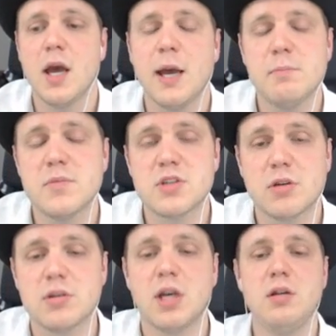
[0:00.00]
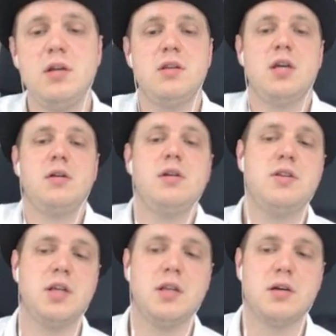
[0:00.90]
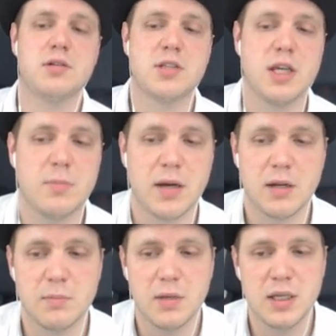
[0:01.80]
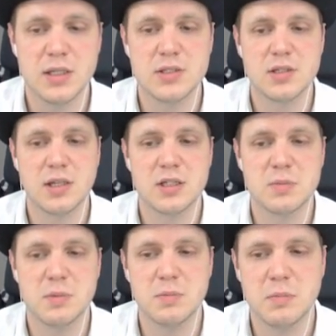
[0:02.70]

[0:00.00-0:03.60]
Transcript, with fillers: Um, so the only, the only thing that I'd say about him is, is